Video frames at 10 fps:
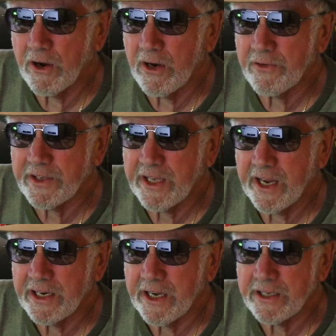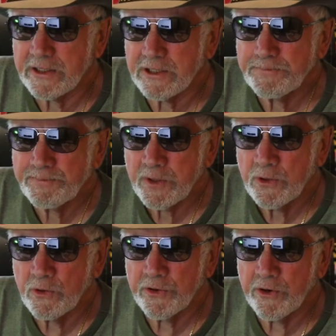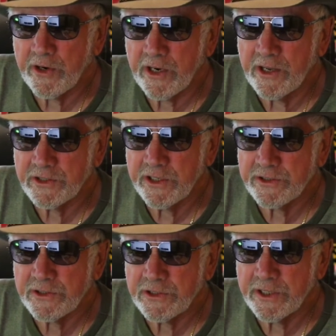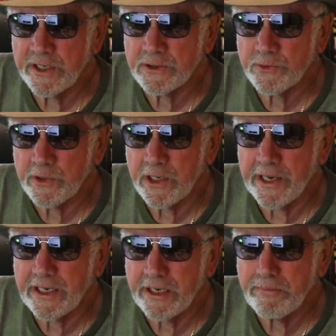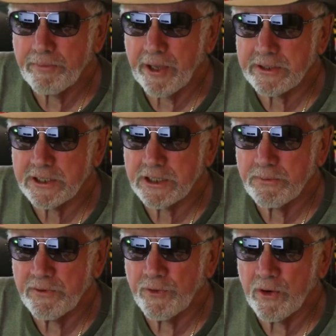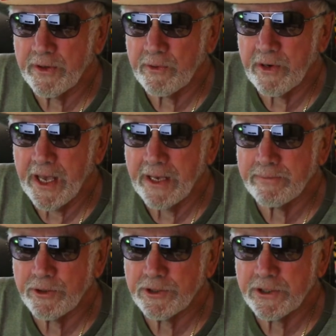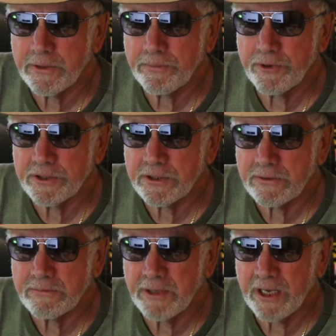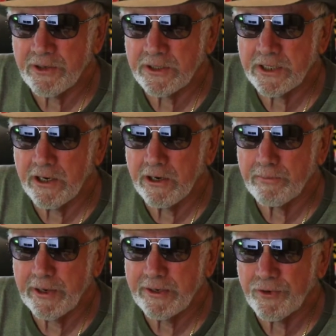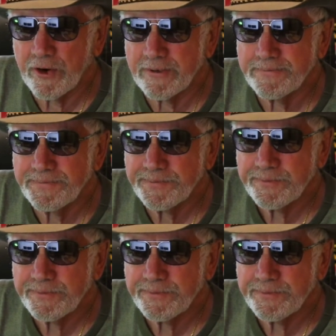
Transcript: all of the canines who the organization saves were likely pets before they were ambushed and imprisoned by the dog meat farm